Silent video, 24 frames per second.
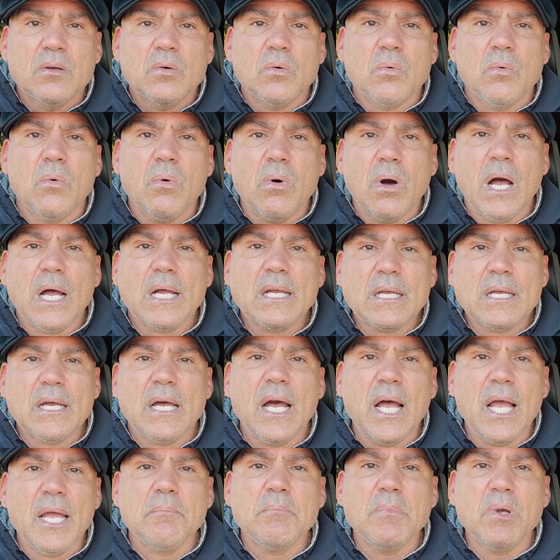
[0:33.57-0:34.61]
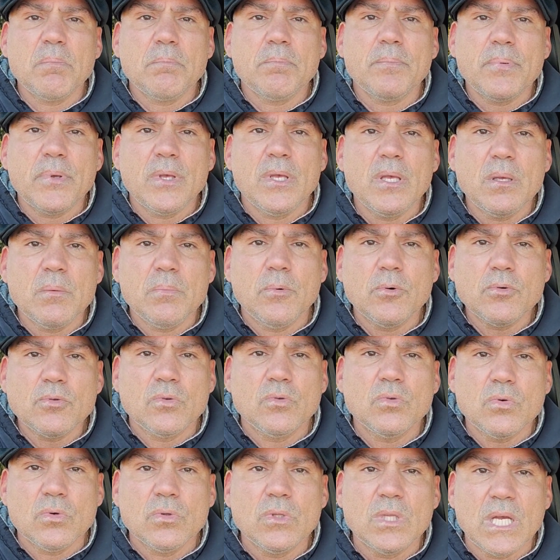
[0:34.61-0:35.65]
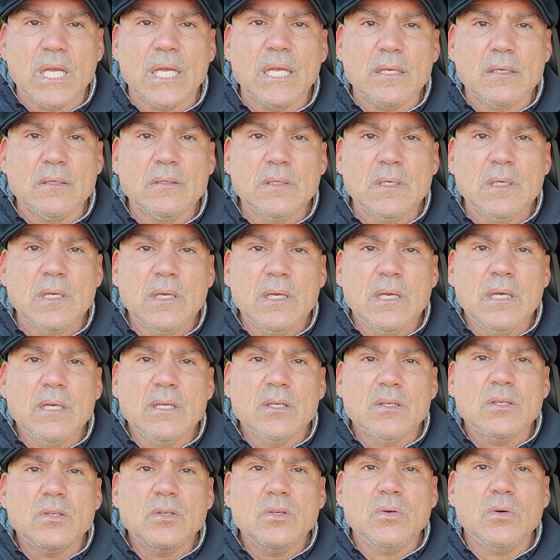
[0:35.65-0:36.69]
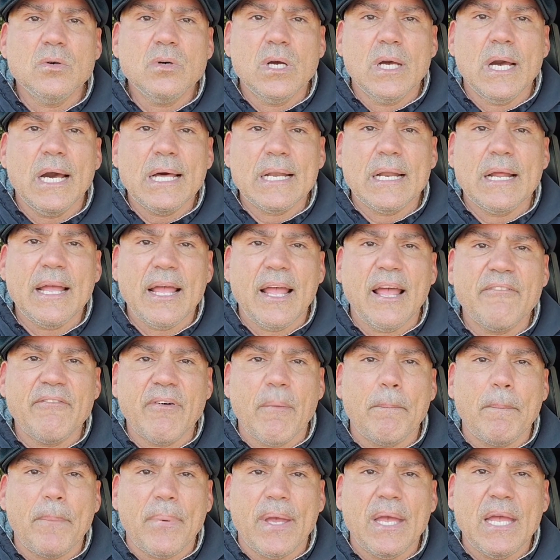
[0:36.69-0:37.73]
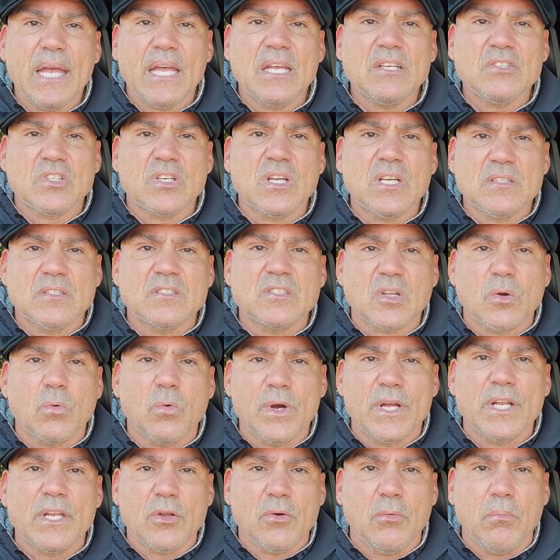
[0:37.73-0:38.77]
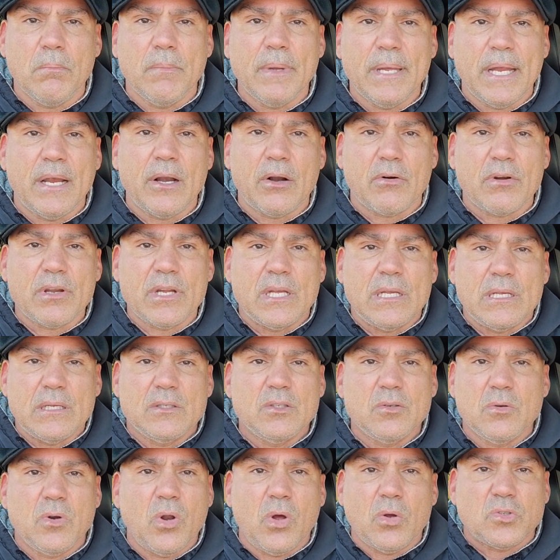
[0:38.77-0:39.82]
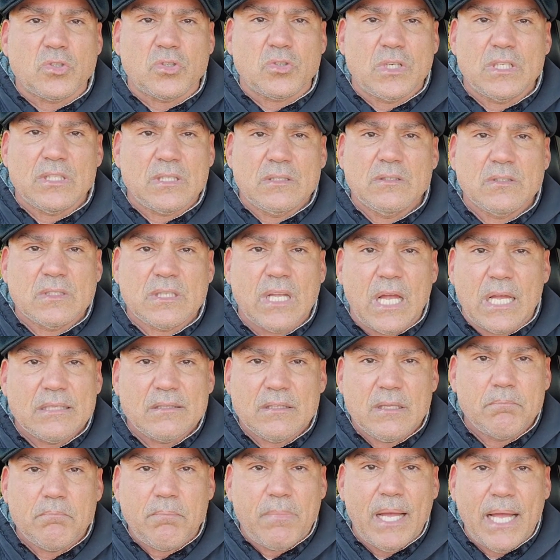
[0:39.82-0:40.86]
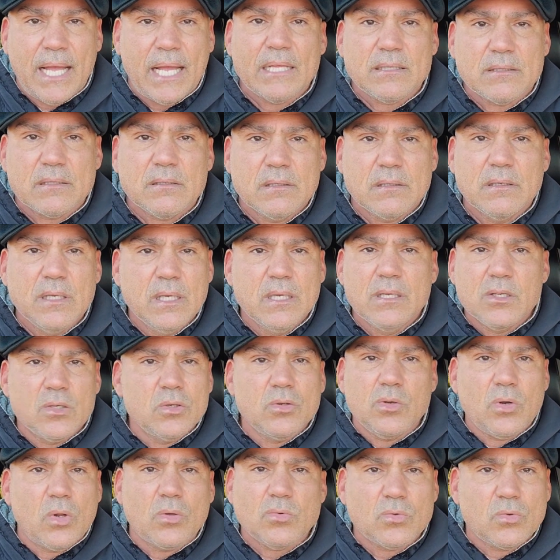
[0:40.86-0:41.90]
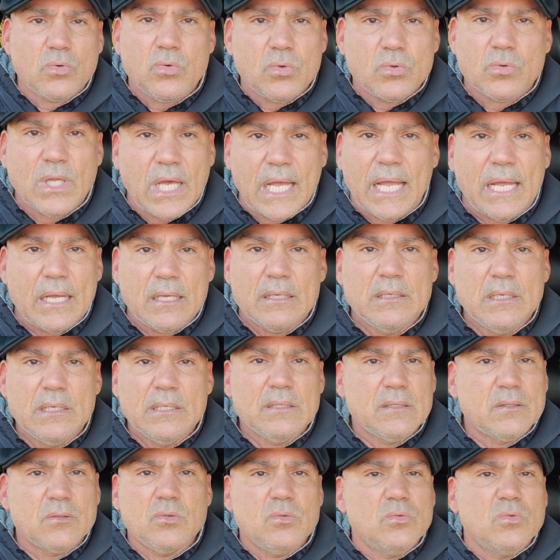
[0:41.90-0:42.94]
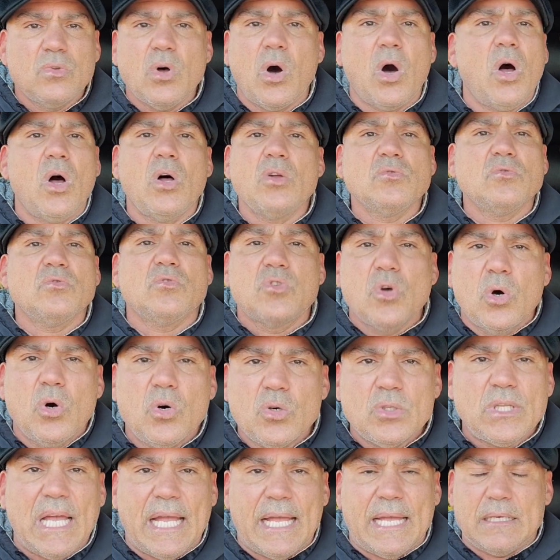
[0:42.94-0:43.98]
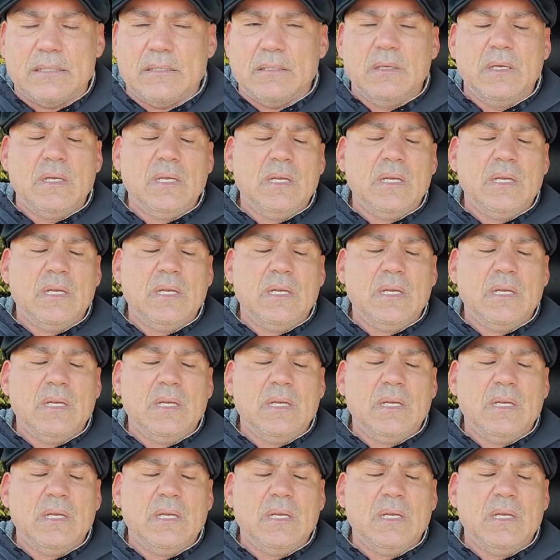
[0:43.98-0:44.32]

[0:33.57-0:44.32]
What kind of people do that? You gotta have a patience when you marry. You no shit inside the bed. You no do that. You don't do that.